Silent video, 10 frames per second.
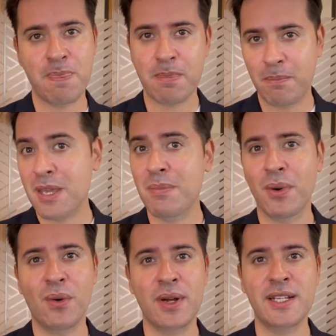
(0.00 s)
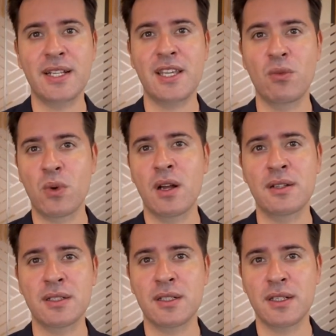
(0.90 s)
people, and then he'll
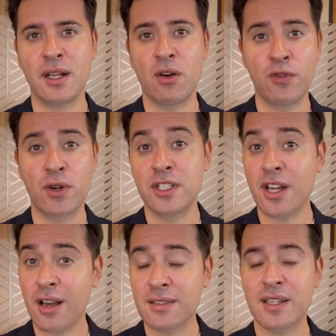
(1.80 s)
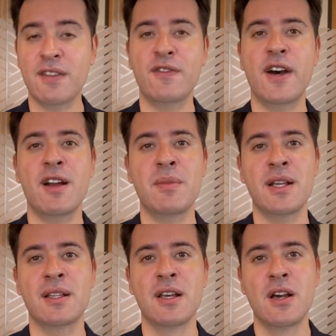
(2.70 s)
run over a toxic
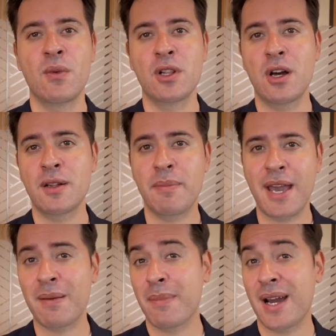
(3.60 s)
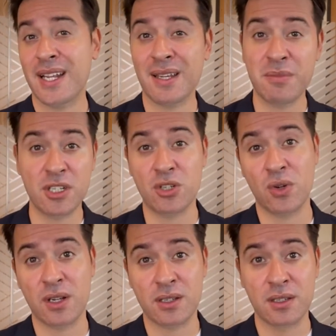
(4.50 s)
environment with a lot of backbiting and
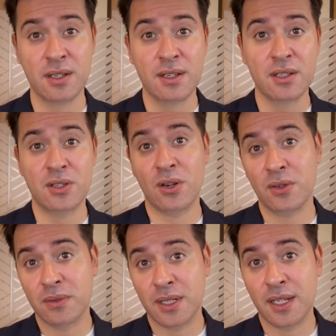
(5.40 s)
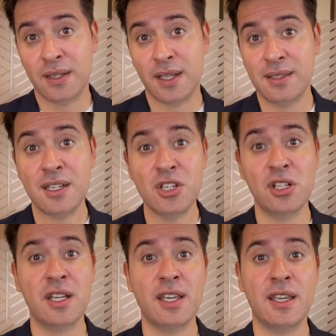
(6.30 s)
mistrust. So
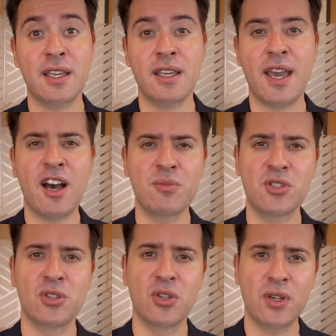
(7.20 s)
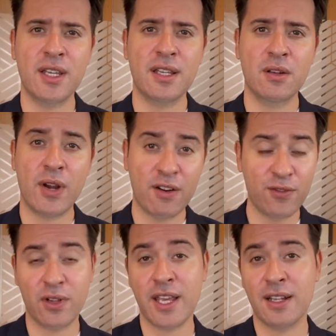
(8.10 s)
essentially, it helps to look
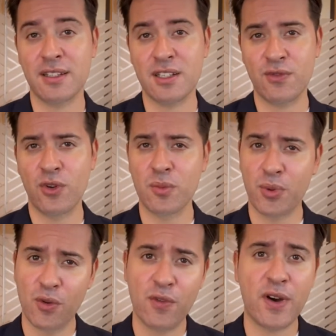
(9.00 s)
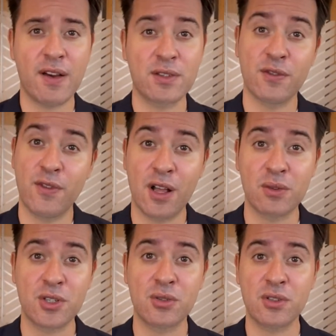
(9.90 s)
carefully at these 4 profiles of
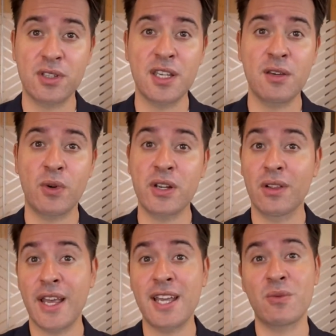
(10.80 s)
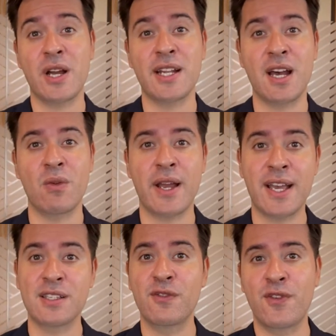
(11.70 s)
followers to see where you land right now, right?
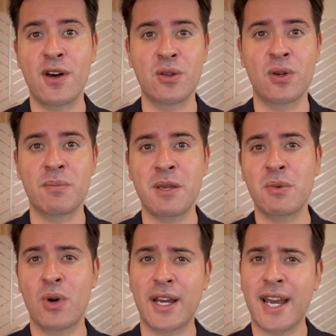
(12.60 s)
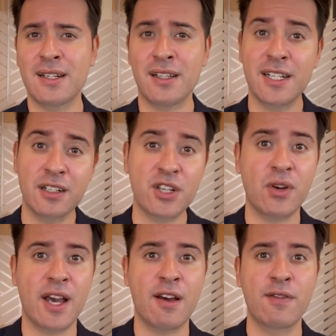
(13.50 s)
As a follower, maybe what kind of leader you
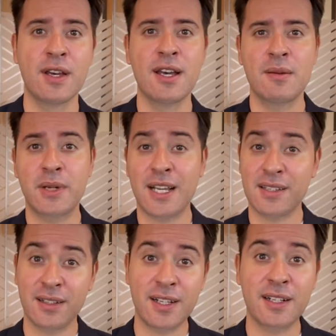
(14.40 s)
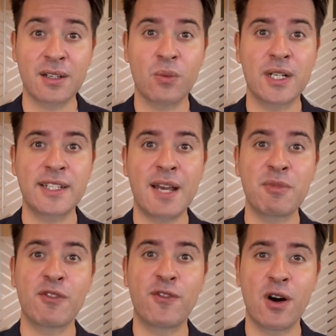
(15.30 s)
have, but as a leader, what type
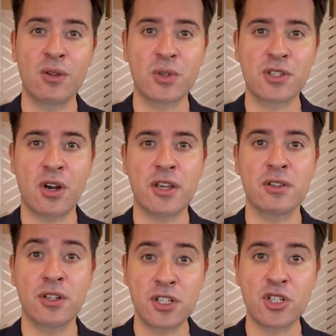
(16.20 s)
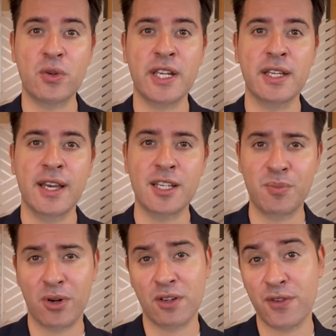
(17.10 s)
of followers are you nurturing as
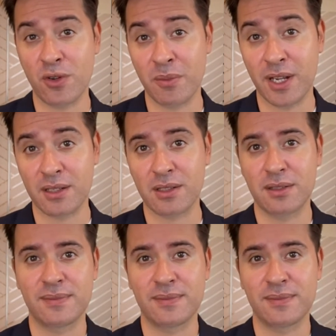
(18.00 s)
part of your mix?